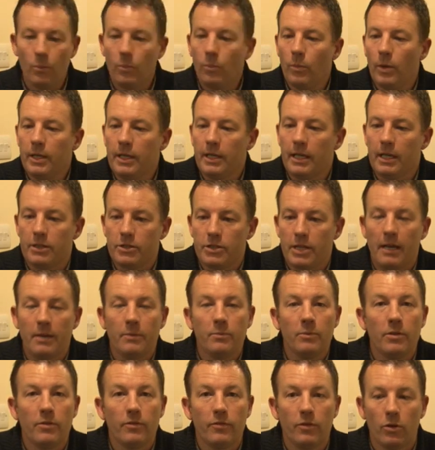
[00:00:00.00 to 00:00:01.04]
when you get
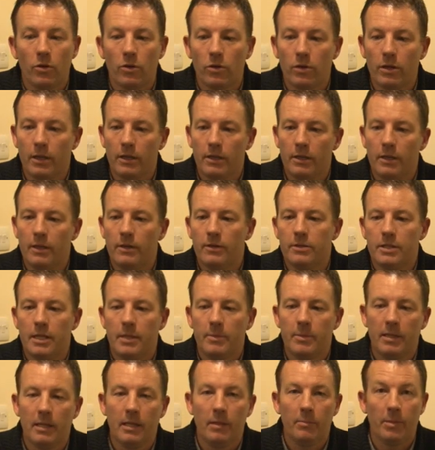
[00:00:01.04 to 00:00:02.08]
chatting with folk and they
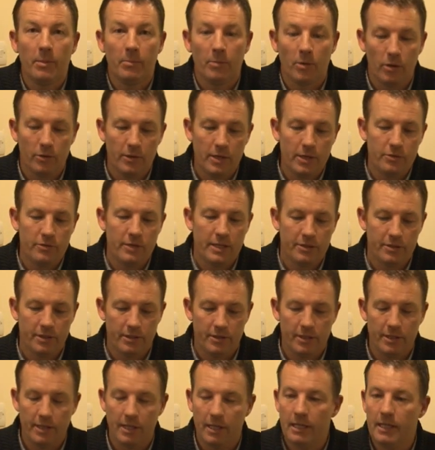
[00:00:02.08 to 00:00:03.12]
seem a little bit more
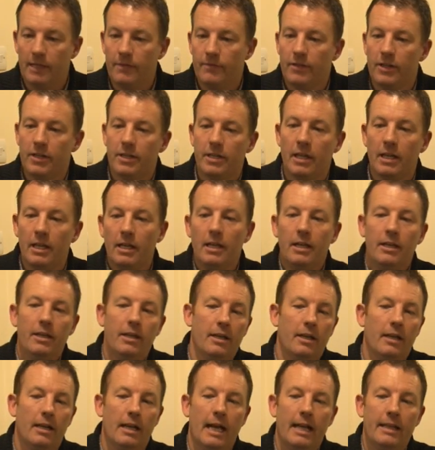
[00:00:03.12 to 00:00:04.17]
interested than a leaflet.
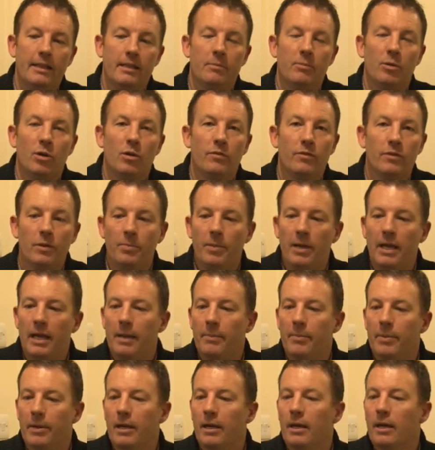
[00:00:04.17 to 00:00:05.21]
You can hand them over a
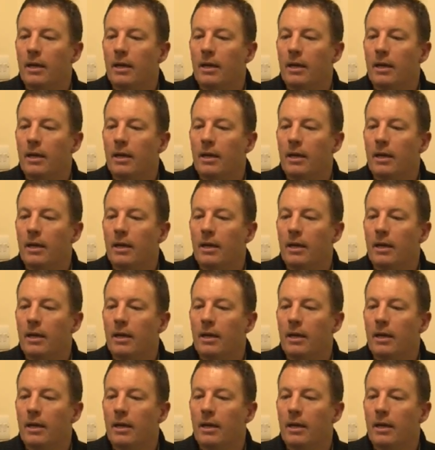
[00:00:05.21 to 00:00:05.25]
paper,